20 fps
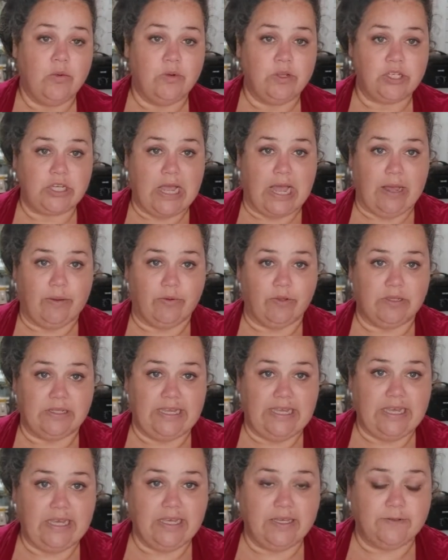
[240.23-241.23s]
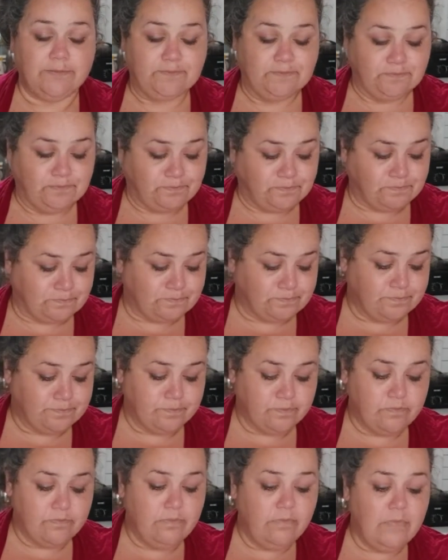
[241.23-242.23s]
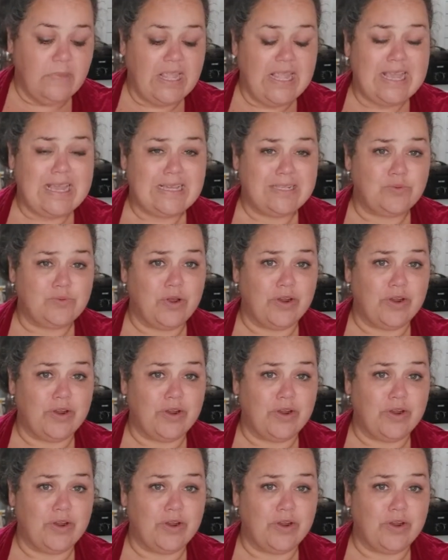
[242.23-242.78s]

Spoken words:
which I will link, is